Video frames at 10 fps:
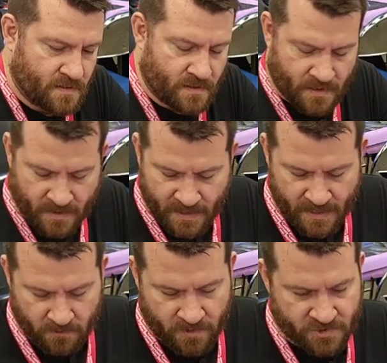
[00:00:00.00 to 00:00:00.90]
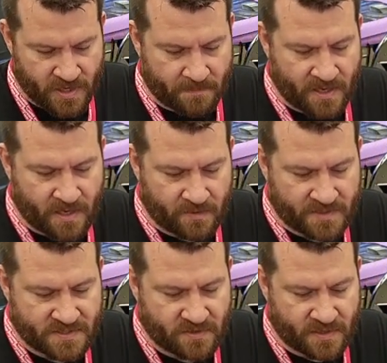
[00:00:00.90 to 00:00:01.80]
All right, we'll drop our
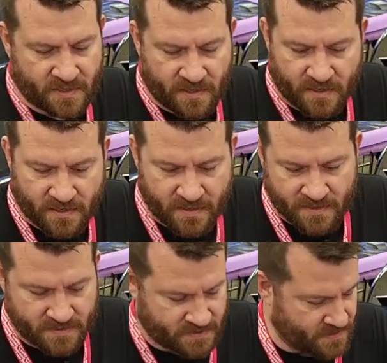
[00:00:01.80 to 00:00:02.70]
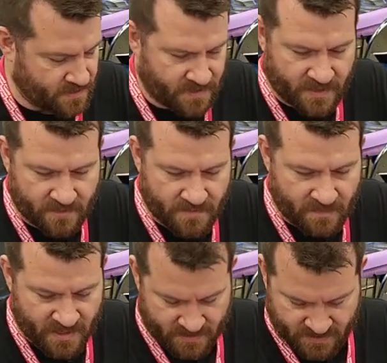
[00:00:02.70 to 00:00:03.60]
restored arc so that we can
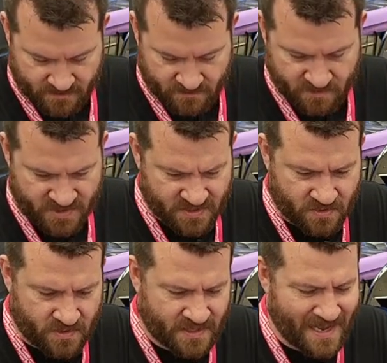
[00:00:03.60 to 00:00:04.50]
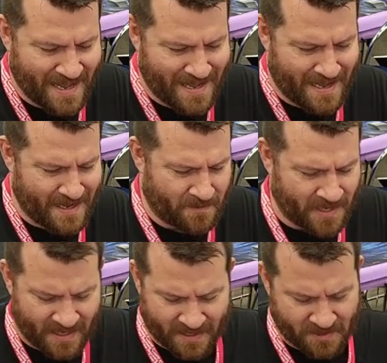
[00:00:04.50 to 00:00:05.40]
maybe get some restore. Nah, we're
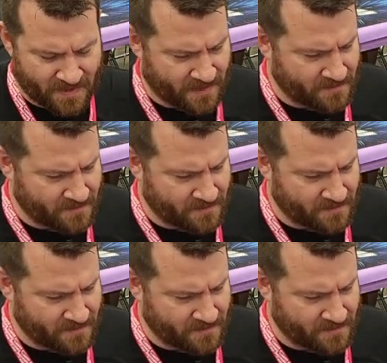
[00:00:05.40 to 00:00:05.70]
not going to do that.